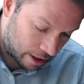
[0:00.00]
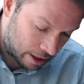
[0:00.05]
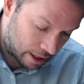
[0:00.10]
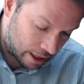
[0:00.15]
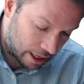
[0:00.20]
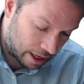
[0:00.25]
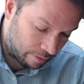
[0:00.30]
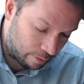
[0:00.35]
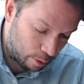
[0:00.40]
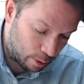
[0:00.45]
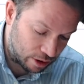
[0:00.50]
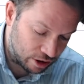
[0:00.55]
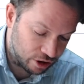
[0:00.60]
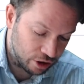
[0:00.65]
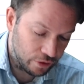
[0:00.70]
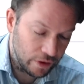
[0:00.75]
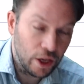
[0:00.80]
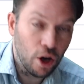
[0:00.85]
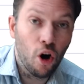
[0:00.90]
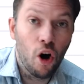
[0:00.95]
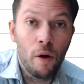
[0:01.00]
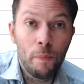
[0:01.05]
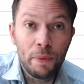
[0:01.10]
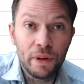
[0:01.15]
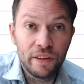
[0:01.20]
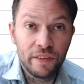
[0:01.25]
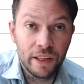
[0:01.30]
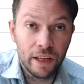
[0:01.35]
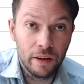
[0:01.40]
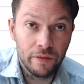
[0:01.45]
if we were to do the
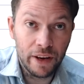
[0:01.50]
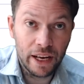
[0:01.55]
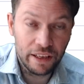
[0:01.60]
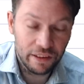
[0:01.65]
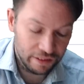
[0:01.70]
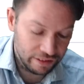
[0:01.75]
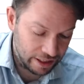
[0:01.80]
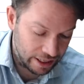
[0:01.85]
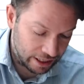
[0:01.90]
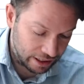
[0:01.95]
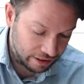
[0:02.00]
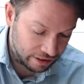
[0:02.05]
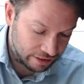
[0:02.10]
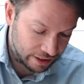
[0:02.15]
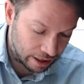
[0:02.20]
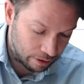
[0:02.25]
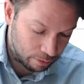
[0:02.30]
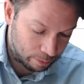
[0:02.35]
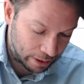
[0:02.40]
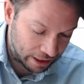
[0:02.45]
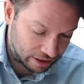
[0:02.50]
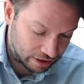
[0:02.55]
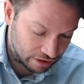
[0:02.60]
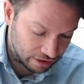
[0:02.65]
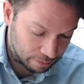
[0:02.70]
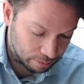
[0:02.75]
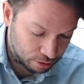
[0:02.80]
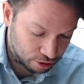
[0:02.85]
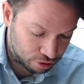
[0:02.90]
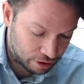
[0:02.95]
opposite of add 6, that would be to
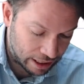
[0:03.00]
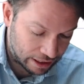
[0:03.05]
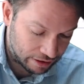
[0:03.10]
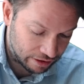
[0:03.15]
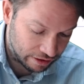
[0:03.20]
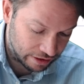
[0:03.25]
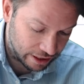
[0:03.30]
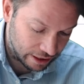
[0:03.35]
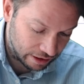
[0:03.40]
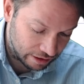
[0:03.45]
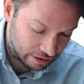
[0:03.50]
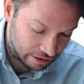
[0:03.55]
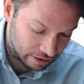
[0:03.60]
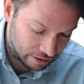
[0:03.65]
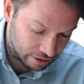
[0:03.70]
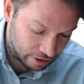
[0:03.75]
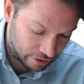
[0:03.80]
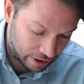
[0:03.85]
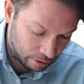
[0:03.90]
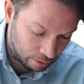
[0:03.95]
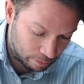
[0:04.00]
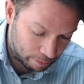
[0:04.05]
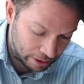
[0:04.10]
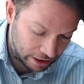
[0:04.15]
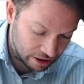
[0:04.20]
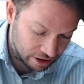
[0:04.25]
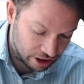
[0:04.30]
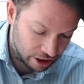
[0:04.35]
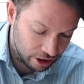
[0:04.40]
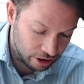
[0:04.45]
subtract 6, so that would be
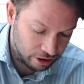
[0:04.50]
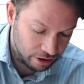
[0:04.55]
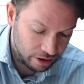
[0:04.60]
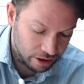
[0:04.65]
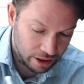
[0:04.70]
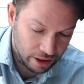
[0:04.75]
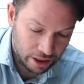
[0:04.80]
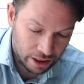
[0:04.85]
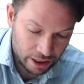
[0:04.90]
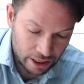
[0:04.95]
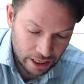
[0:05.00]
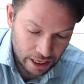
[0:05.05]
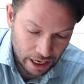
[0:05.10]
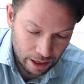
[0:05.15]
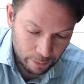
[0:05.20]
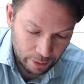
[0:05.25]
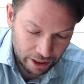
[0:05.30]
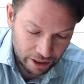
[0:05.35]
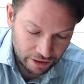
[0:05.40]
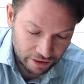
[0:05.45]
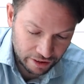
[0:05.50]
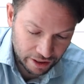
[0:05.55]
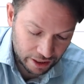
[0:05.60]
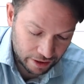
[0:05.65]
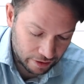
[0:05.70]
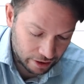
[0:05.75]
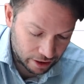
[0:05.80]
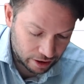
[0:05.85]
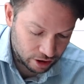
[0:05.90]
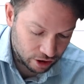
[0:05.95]
2. And we can see
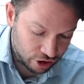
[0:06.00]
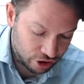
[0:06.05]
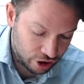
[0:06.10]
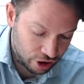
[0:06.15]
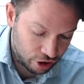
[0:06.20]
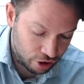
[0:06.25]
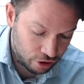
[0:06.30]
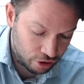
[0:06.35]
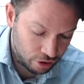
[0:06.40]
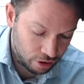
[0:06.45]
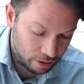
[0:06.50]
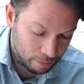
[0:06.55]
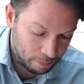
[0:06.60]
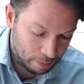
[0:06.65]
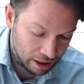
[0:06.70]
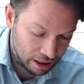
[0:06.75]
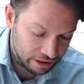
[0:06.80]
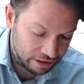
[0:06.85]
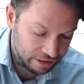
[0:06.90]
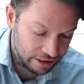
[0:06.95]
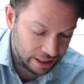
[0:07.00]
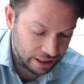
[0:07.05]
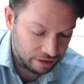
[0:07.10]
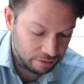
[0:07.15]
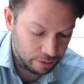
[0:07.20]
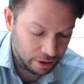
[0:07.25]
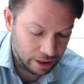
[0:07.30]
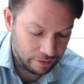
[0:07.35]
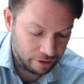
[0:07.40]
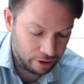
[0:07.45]
that 2 plus 6
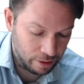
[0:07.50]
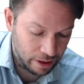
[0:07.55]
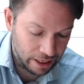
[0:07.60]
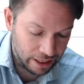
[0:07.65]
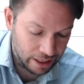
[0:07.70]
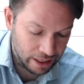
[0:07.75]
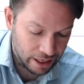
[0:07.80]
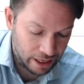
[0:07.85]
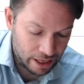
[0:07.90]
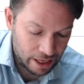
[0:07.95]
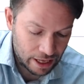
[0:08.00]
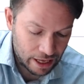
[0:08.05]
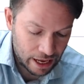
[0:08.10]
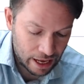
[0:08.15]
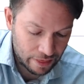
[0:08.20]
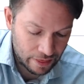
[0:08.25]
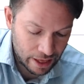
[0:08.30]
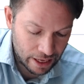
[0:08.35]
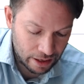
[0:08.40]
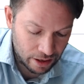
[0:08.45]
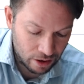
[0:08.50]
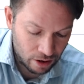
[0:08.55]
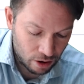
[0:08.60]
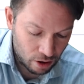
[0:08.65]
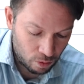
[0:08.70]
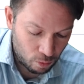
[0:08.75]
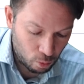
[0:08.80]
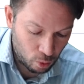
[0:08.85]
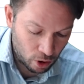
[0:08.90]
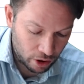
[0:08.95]
will give you 8. And then
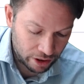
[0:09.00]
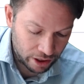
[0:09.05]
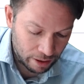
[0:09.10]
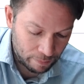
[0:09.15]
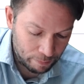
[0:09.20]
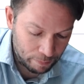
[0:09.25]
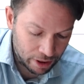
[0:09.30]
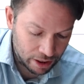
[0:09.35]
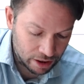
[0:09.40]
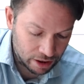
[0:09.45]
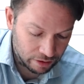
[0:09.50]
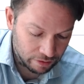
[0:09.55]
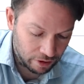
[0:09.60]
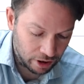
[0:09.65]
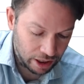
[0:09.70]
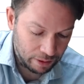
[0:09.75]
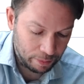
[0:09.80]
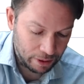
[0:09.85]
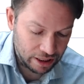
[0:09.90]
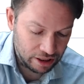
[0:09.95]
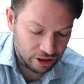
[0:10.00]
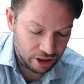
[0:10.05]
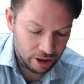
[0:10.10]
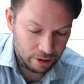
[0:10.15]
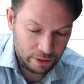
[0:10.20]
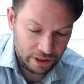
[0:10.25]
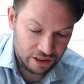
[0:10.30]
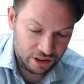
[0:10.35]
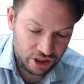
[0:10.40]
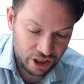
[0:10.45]
what number divided by 2
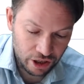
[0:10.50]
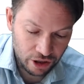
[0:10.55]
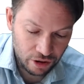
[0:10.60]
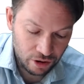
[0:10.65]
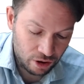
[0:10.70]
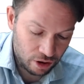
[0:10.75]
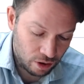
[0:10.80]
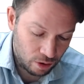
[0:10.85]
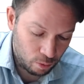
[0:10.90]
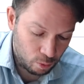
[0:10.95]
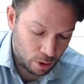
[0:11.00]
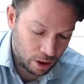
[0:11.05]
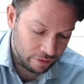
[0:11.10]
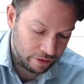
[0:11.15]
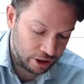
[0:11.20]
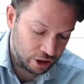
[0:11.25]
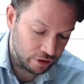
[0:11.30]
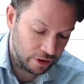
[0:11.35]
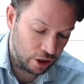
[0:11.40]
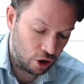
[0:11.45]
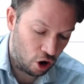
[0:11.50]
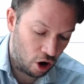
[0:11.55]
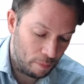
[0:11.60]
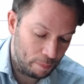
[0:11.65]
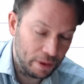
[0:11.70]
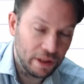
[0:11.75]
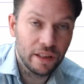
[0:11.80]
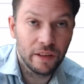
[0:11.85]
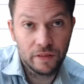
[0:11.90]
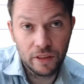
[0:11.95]
is 2? Well, if you do the
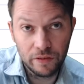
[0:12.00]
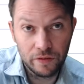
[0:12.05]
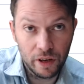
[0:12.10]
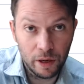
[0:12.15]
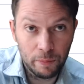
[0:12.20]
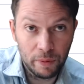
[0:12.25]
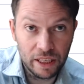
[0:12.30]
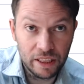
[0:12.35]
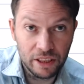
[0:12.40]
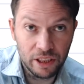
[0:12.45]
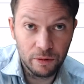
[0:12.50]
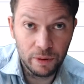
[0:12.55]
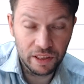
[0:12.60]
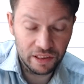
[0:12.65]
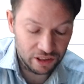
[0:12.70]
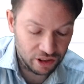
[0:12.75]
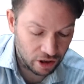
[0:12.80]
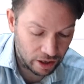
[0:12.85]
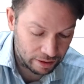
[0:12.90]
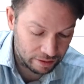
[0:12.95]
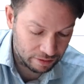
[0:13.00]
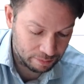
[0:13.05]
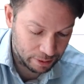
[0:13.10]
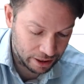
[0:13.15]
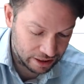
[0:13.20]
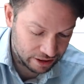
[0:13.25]
opposite of divide by 2, it's times by